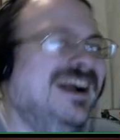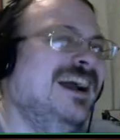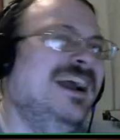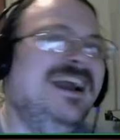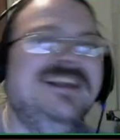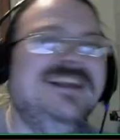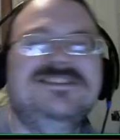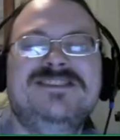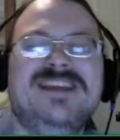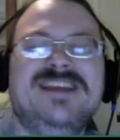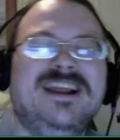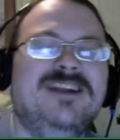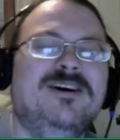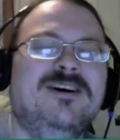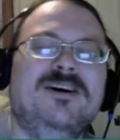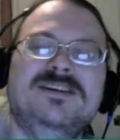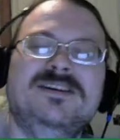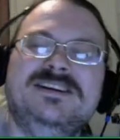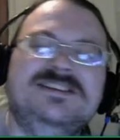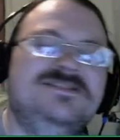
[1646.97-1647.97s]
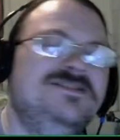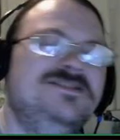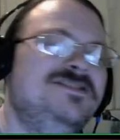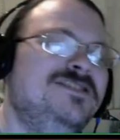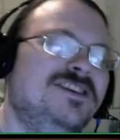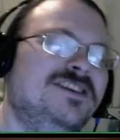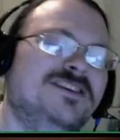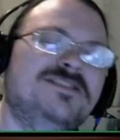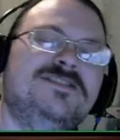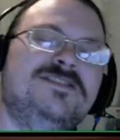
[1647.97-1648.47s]
It
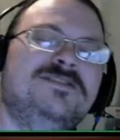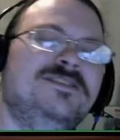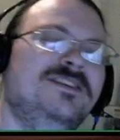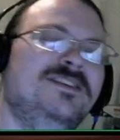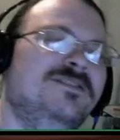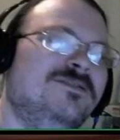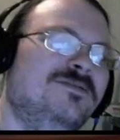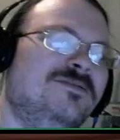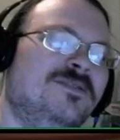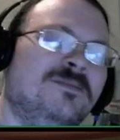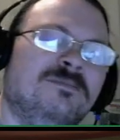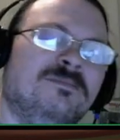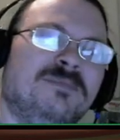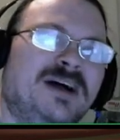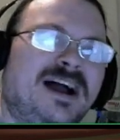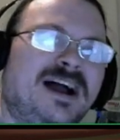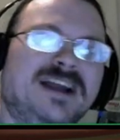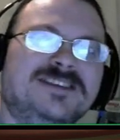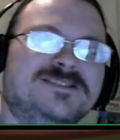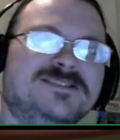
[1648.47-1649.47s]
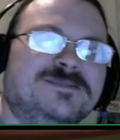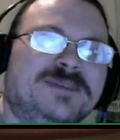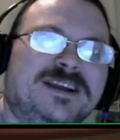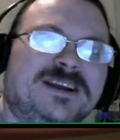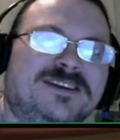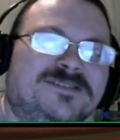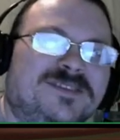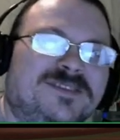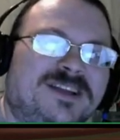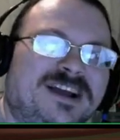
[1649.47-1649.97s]
just reminds me
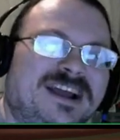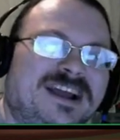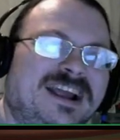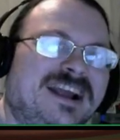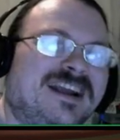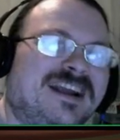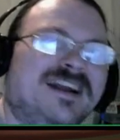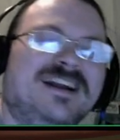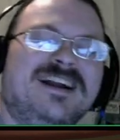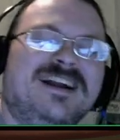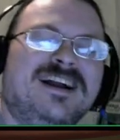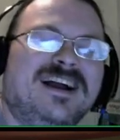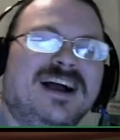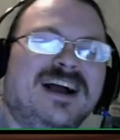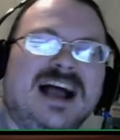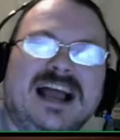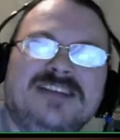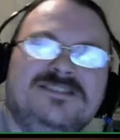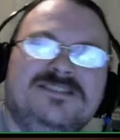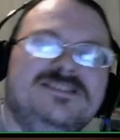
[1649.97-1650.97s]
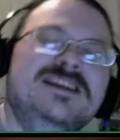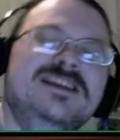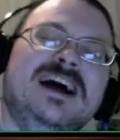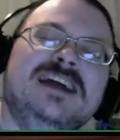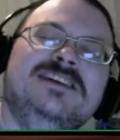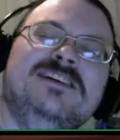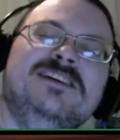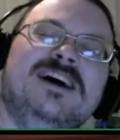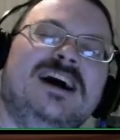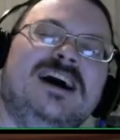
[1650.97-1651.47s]
of, like...
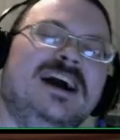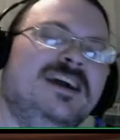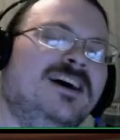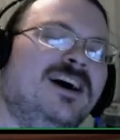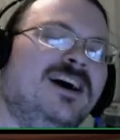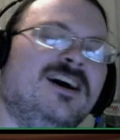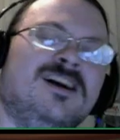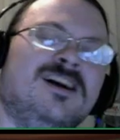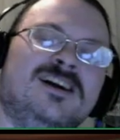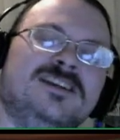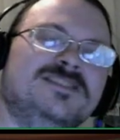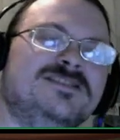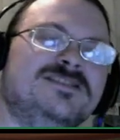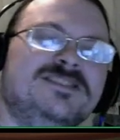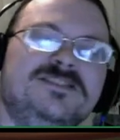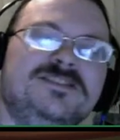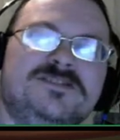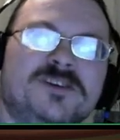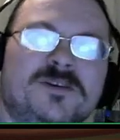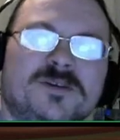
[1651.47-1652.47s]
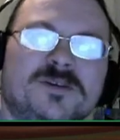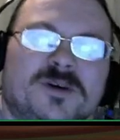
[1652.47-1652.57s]
I honestly don't